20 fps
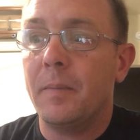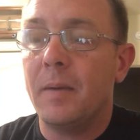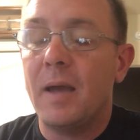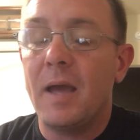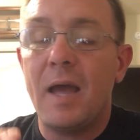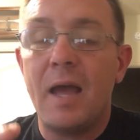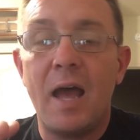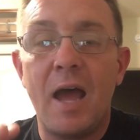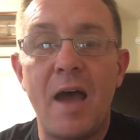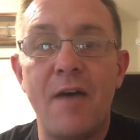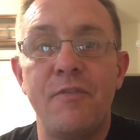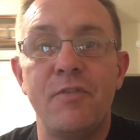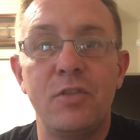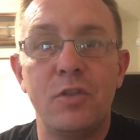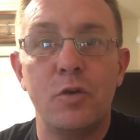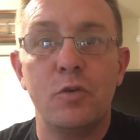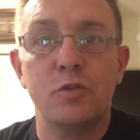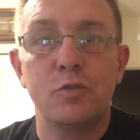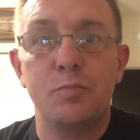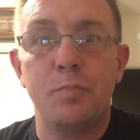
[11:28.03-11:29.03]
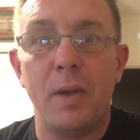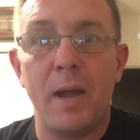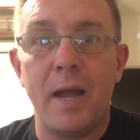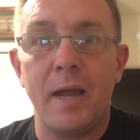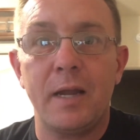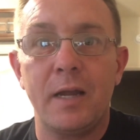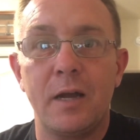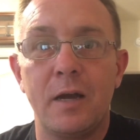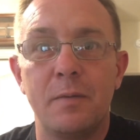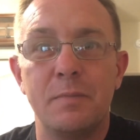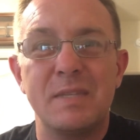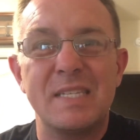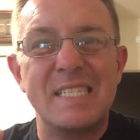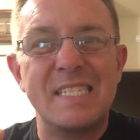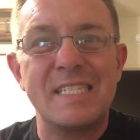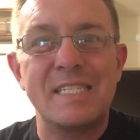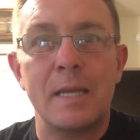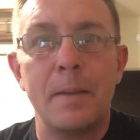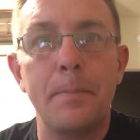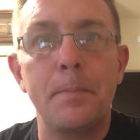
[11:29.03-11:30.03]
Having those backup,
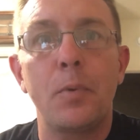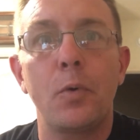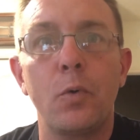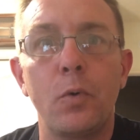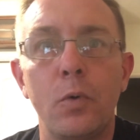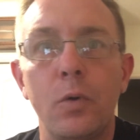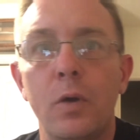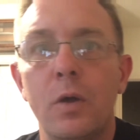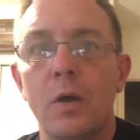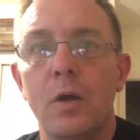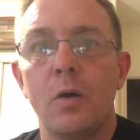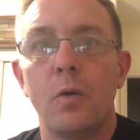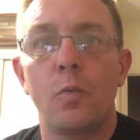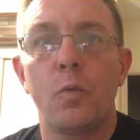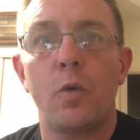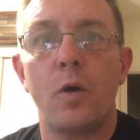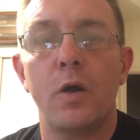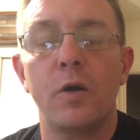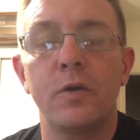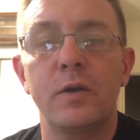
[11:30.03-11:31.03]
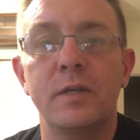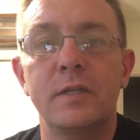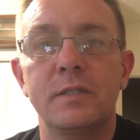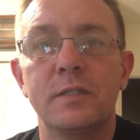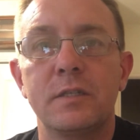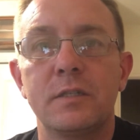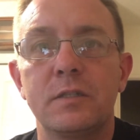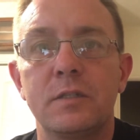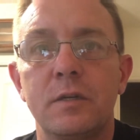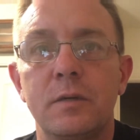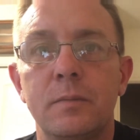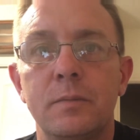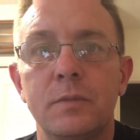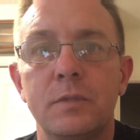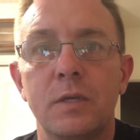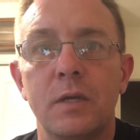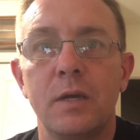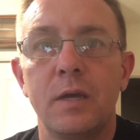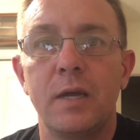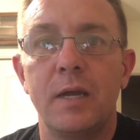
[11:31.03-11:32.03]
simple watering systems
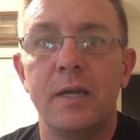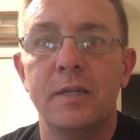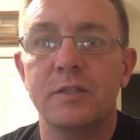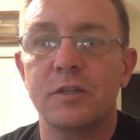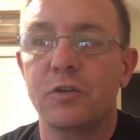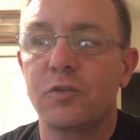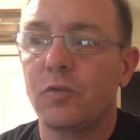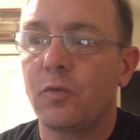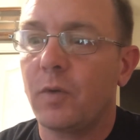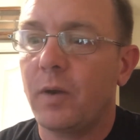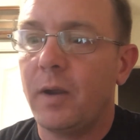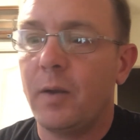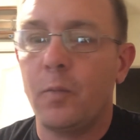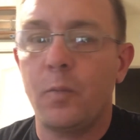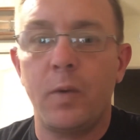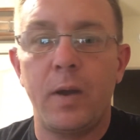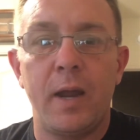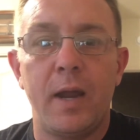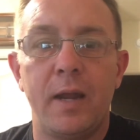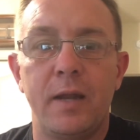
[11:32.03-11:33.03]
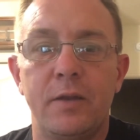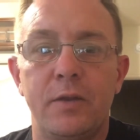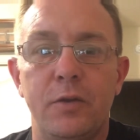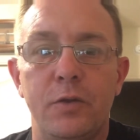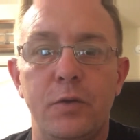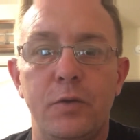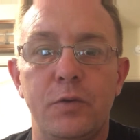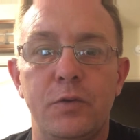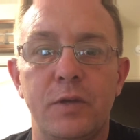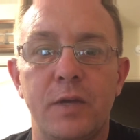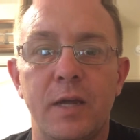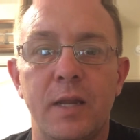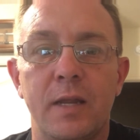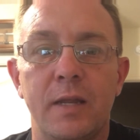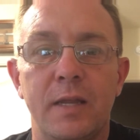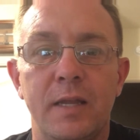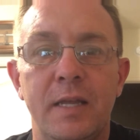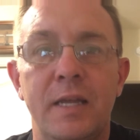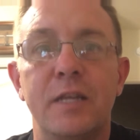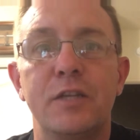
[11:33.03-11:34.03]
is a great way to kind
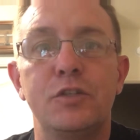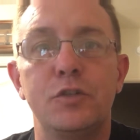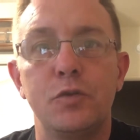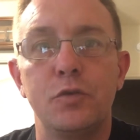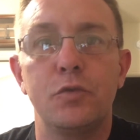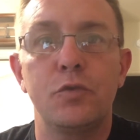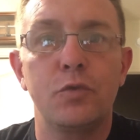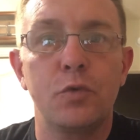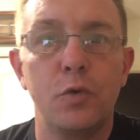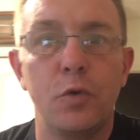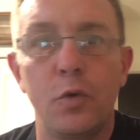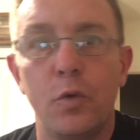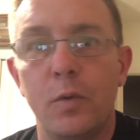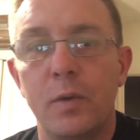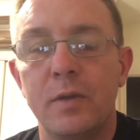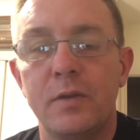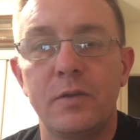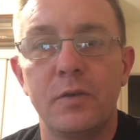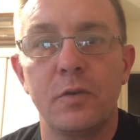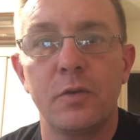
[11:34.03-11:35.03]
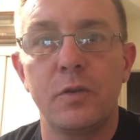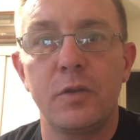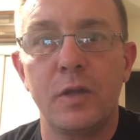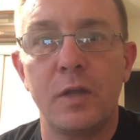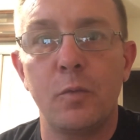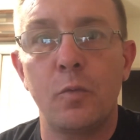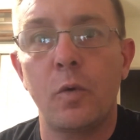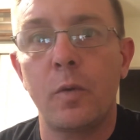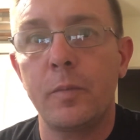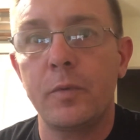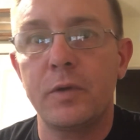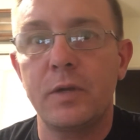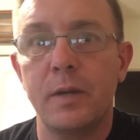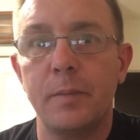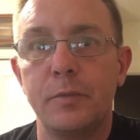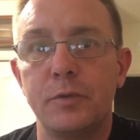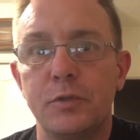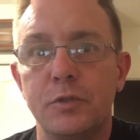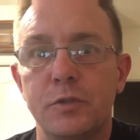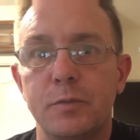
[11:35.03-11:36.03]
of get you through until you get warmer
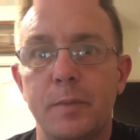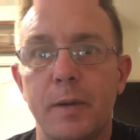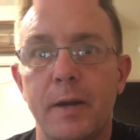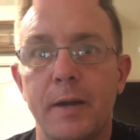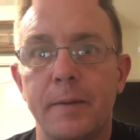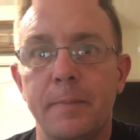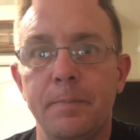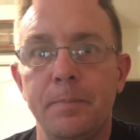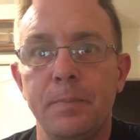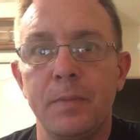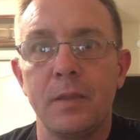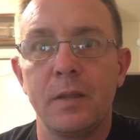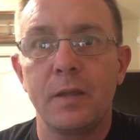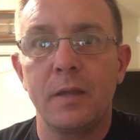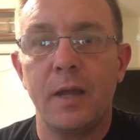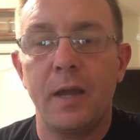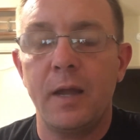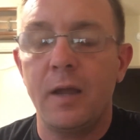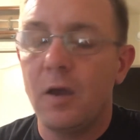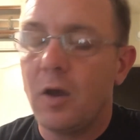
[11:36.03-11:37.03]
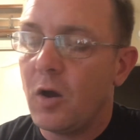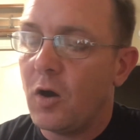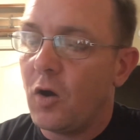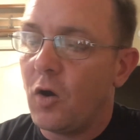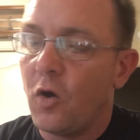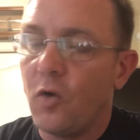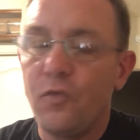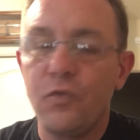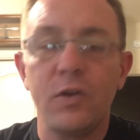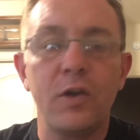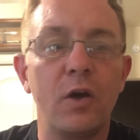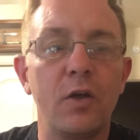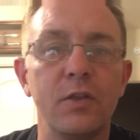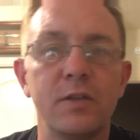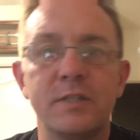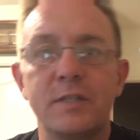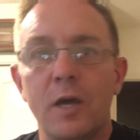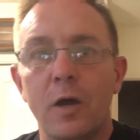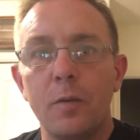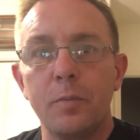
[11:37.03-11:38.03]
temperatures back. Okay, hopefully all
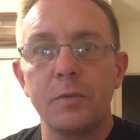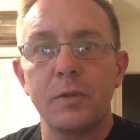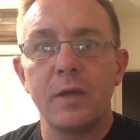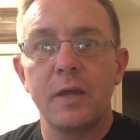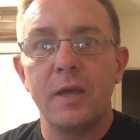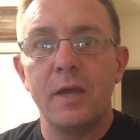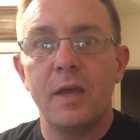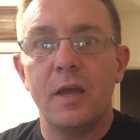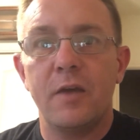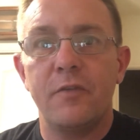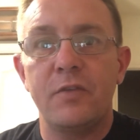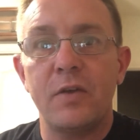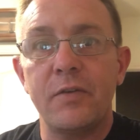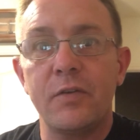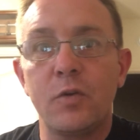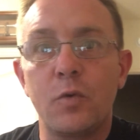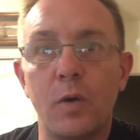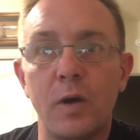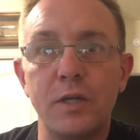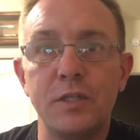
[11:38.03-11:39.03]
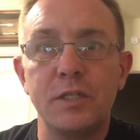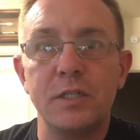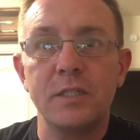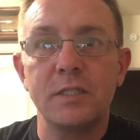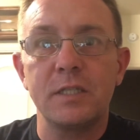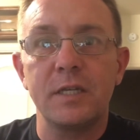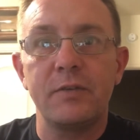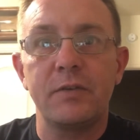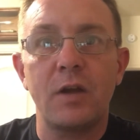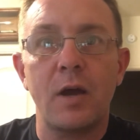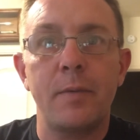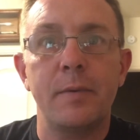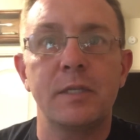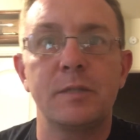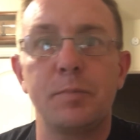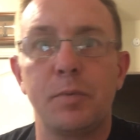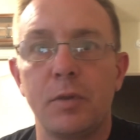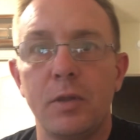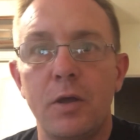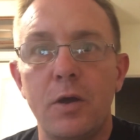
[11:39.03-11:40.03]
this helped. If you have any questions, leave comments
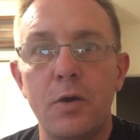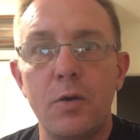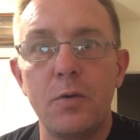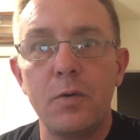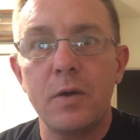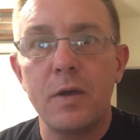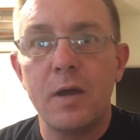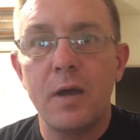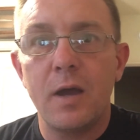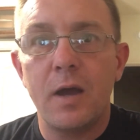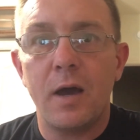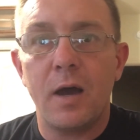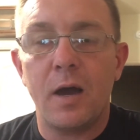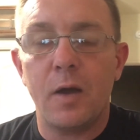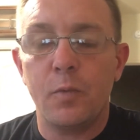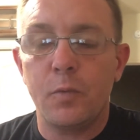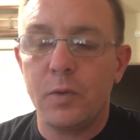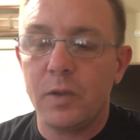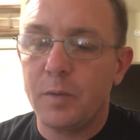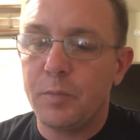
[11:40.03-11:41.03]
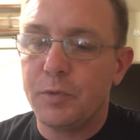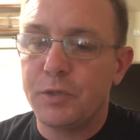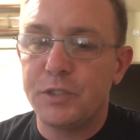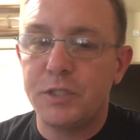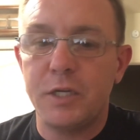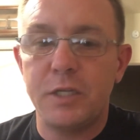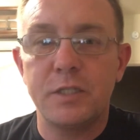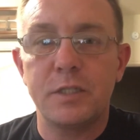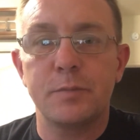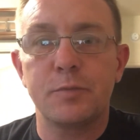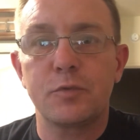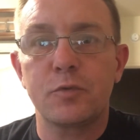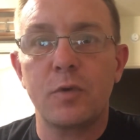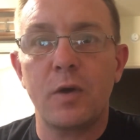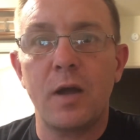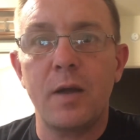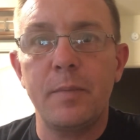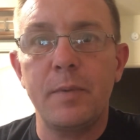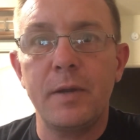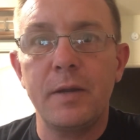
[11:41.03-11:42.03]
below. Really appreciate you
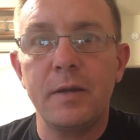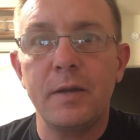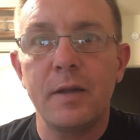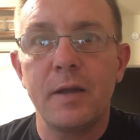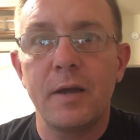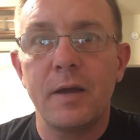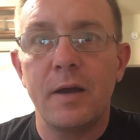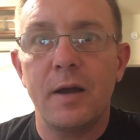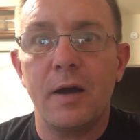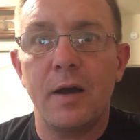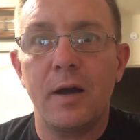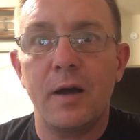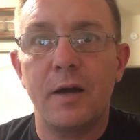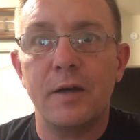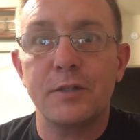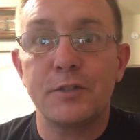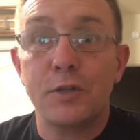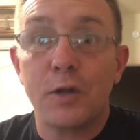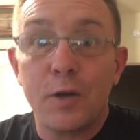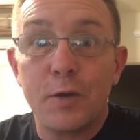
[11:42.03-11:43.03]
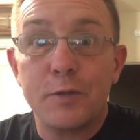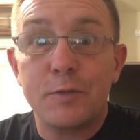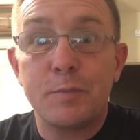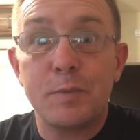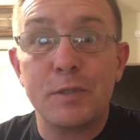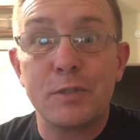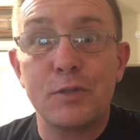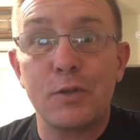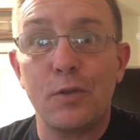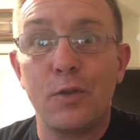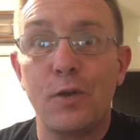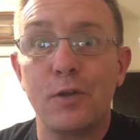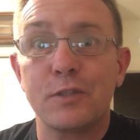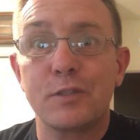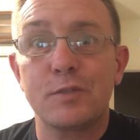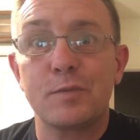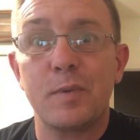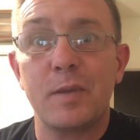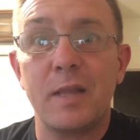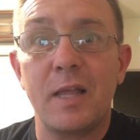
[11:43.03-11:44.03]
subscribing. Sorry it's been so long
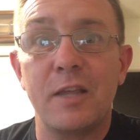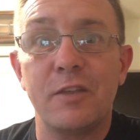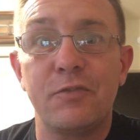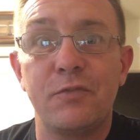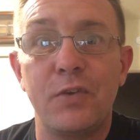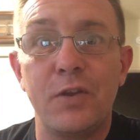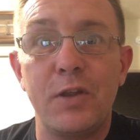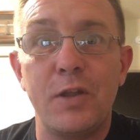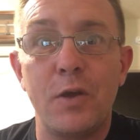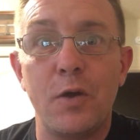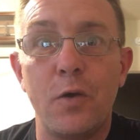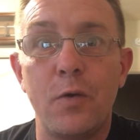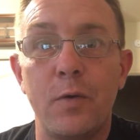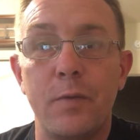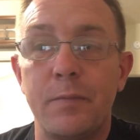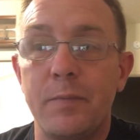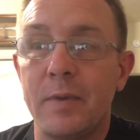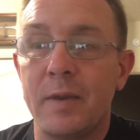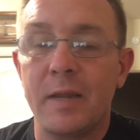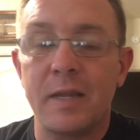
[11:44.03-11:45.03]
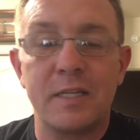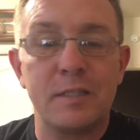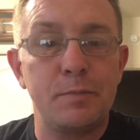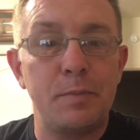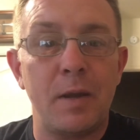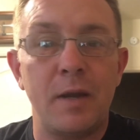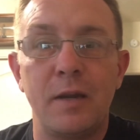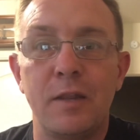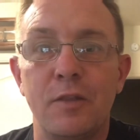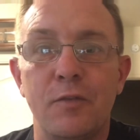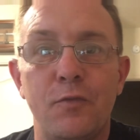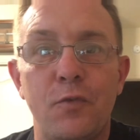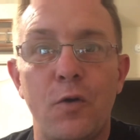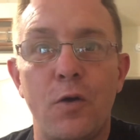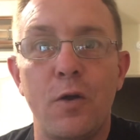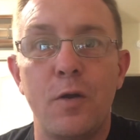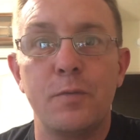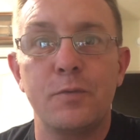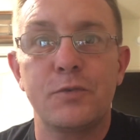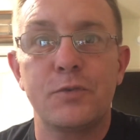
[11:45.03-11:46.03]
since my last video. I've been expanding the
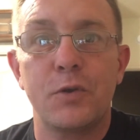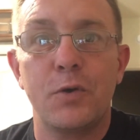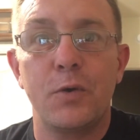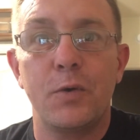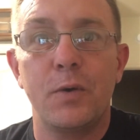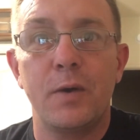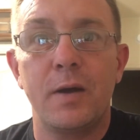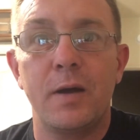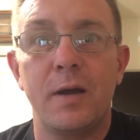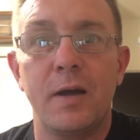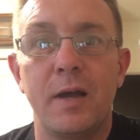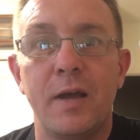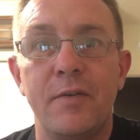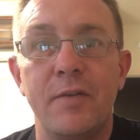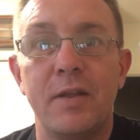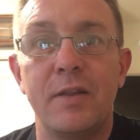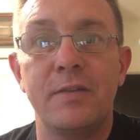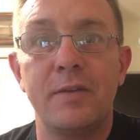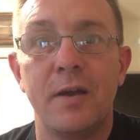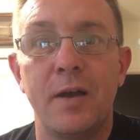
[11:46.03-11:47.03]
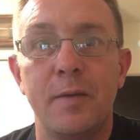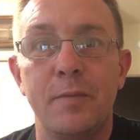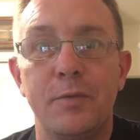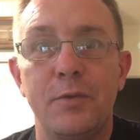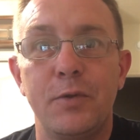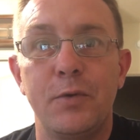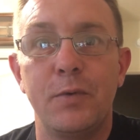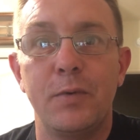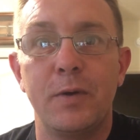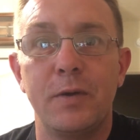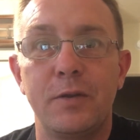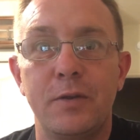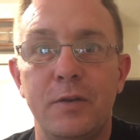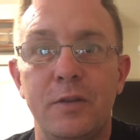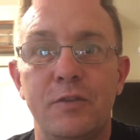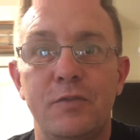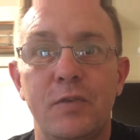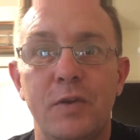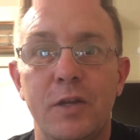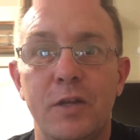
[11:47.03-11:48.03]
farm, so I haven't had time to do
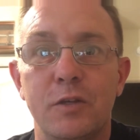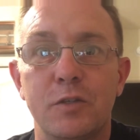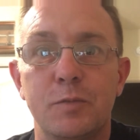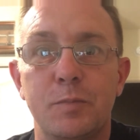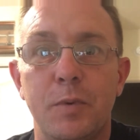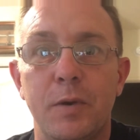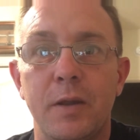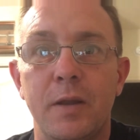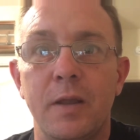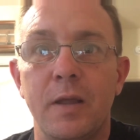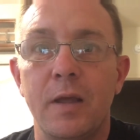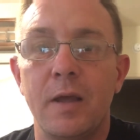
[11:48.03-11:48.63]
these videos, but